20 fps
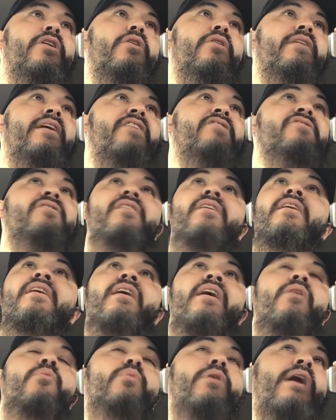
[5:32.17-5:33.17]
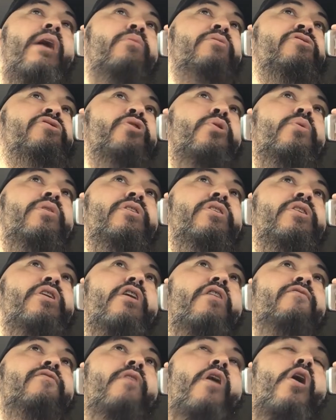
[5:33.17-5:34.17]
That's what I was doing,
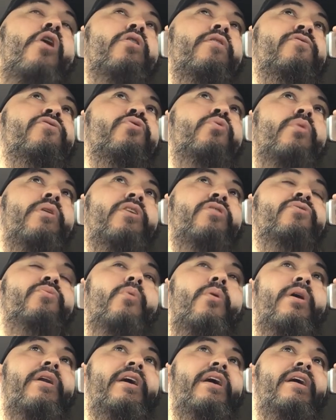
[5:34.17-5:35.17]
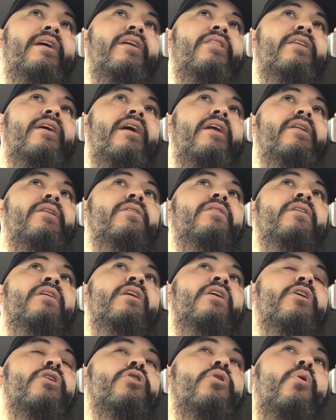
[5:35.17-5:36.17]
for all of 2020, and then
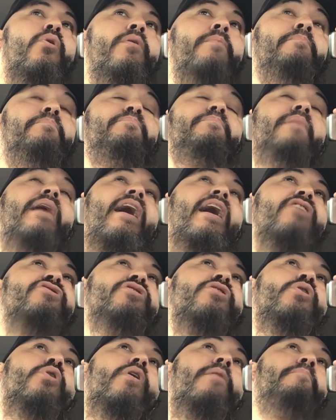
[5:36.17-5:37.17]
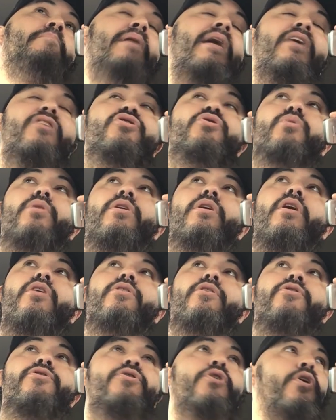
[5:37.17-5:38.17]
going back to
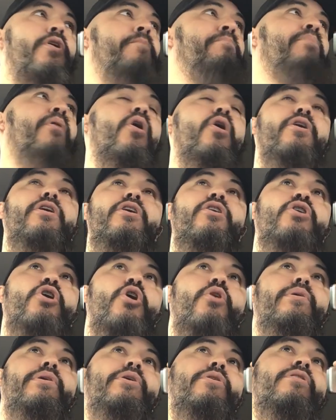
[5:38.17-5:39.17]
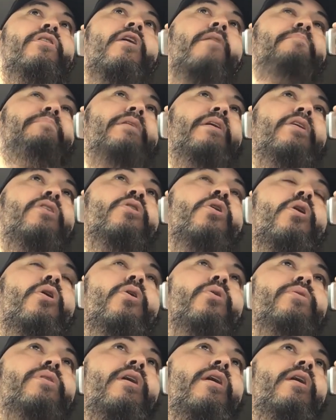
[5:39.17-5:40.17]
another third-party courier company
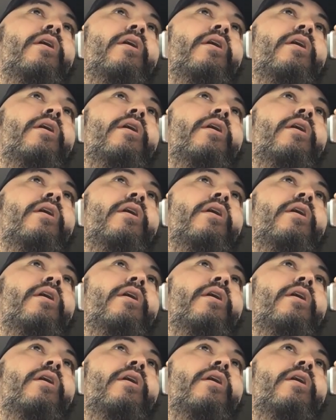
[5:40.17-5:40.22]
called